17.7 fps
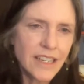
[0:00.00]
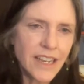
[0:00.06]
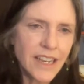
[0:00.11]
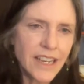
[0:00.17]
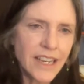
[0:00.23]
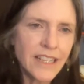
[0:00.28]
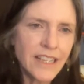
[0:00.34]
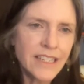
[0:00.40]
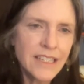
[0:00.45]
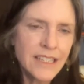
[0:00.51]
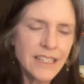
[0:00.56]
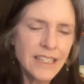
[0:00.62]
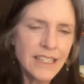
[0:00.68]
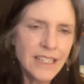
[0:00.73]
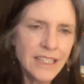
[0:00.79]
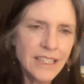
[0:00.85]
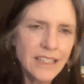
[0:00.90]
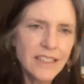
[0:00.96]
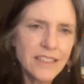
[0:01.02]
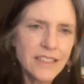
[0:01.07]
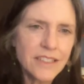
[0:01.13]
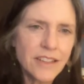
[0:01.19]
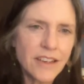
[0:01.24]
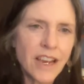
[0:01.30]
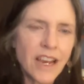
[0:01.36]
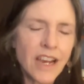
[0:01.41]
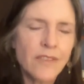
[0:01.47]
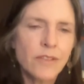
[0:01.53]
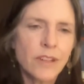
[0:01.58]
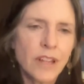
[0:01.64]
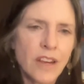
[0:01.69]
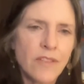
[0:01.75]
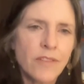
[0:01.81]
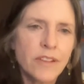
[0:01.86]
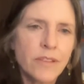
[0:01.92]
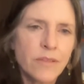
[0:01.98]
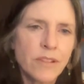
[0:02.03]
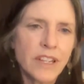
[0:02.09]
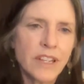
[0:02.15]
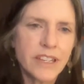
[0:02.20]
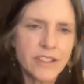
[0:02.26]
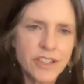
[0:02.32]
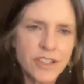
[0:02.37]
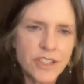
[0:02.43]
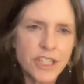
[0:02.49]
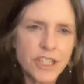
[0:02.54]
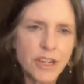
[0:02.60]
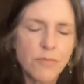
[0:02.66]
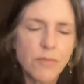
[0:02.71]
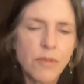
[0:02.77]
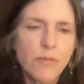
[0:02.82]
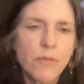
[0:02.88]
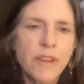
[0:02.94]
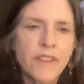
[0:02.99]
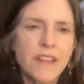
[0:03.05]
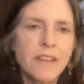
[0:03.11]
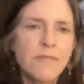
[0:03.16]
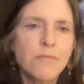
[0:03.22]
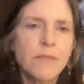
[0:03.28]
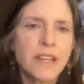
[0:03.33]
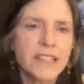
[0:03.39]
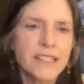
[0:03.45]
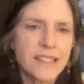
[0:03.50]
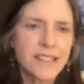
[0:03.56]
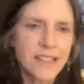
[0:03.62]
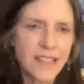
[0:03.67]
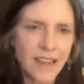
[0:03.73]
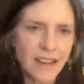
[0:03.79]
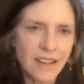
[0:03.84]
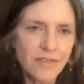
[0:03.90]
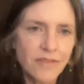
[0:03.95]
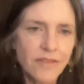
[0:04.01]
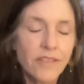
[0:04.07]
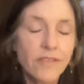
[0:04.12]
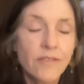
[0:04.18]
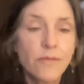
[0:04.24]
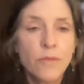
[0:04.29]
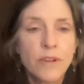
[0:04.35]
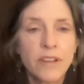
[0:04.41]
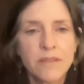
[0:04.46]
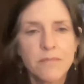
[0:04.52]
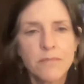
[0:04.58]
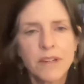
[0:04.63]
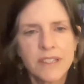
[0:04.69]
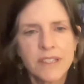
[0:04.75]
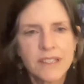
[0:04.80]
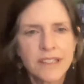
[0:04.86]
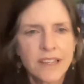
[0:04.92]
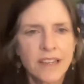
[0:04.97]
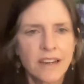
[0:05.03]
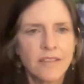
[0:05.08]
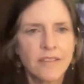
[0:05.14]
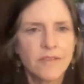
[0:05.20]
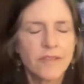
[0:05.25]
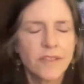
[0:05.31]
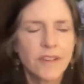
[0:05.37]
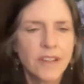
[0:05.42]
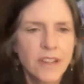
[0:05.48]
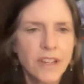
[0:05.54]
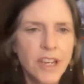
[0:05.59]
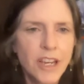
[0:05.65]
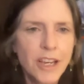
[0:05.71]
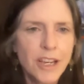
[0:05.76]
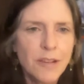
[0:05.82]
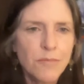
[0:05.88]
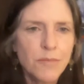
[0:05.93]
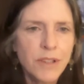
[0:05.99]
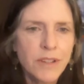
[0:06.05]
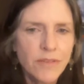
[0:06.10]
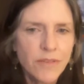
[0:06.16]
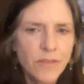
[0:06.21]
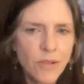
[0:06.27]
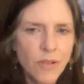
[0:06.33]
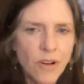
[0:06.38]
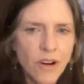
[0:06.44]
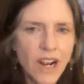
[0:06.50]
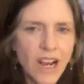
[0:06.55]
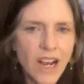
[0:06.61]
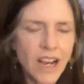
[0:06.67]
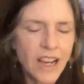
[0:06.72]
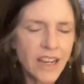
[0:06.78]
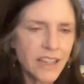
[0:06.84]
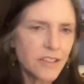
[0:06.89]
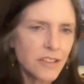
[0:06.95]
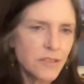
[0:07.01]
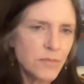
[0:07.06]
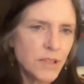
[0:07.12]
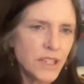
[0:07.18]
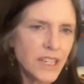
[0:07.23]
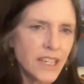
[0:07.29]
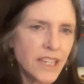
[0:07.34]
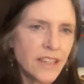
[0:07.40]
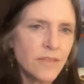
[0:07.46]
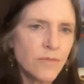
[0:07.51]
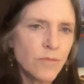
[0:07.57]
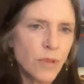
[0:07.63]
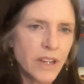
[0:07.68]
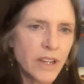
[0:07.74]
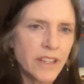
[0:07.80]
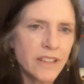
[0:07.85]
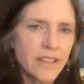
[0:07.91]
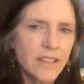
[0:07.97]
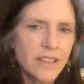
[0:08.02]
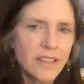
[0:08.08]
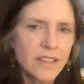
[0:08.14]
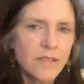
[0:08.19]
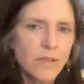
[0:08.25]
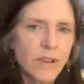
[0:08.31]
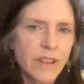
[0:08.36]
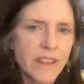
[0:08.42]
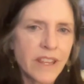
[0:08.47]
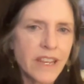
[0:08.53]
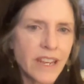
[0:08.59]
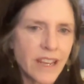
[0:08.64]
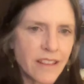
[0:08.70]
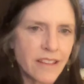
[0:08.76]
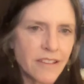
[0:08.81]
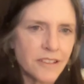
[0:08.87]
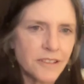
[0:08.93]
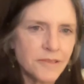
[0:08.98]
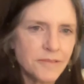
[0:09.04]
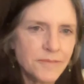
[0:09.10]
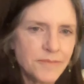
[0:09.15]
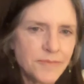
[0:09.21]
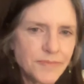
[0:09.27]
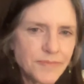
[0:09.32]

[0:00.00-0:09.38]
And I needed to have a loving relationship within myself, with myself, before I could begin one with another.